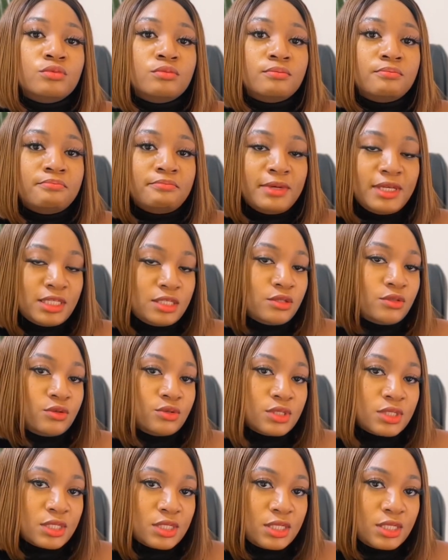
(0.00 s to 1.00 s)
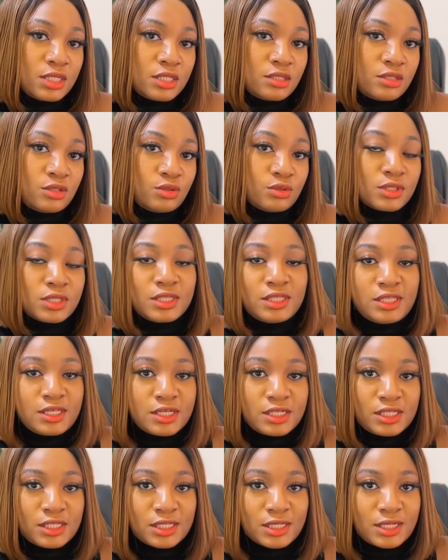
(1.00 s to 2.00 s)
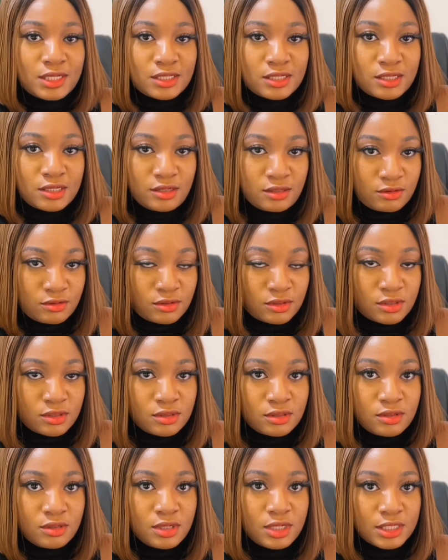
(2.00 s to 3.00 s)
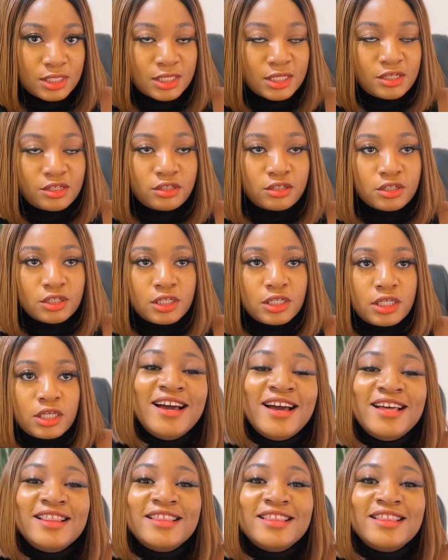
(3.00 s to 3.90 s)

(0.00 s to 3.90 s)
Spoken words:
meet those needs using their design skills, essentially.